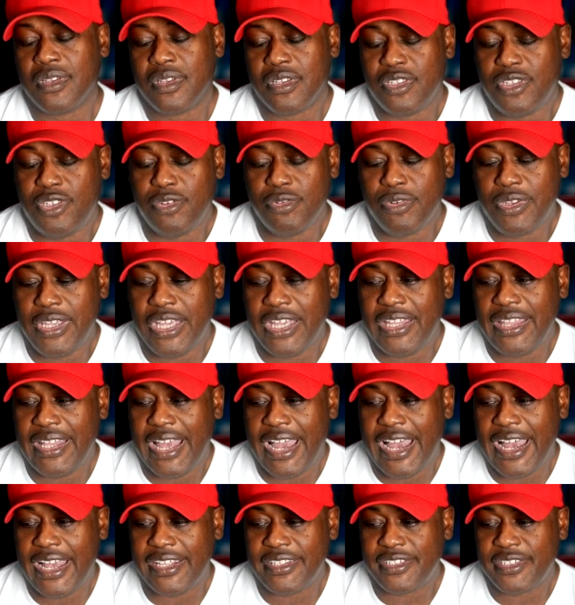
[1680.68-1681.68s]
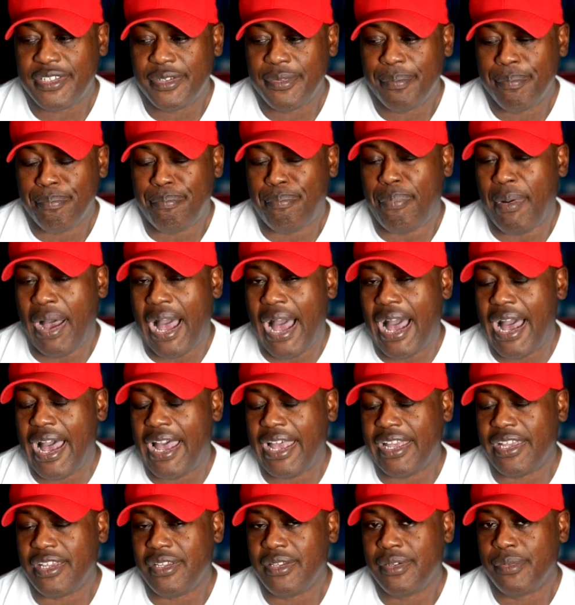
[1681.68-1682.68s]
You cannot
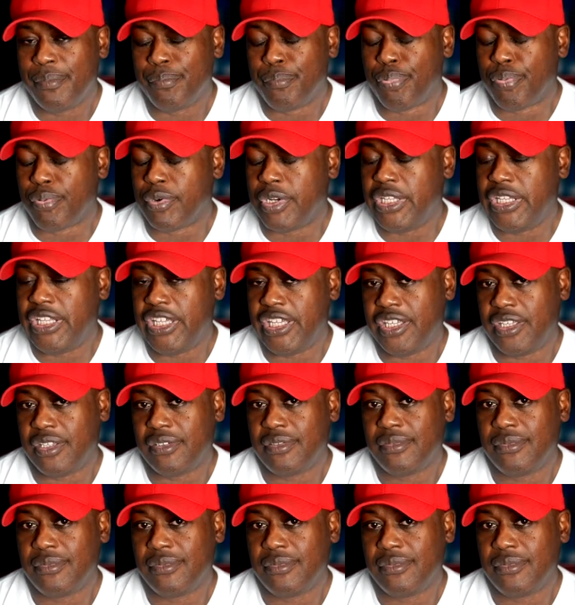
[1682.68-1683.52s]
buy breathing.